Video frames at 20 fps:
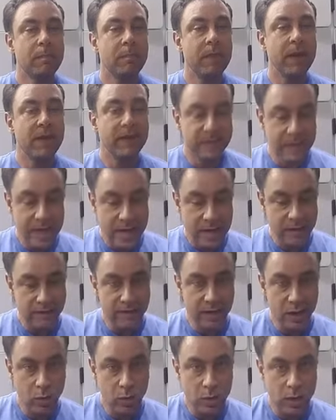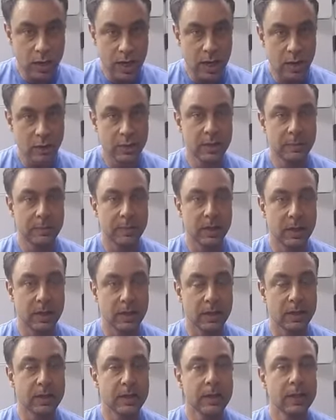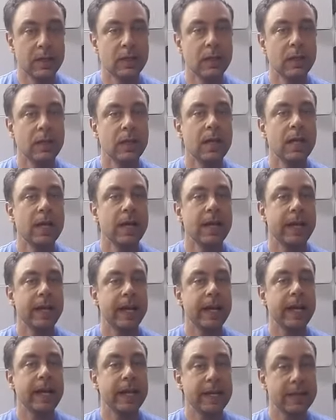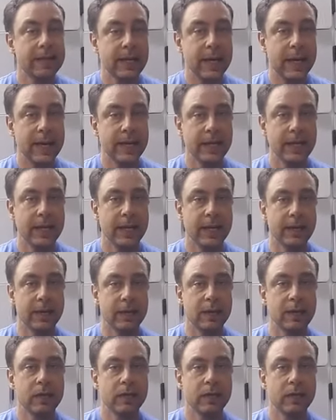if they have no counterpart, they're gonna get tight again.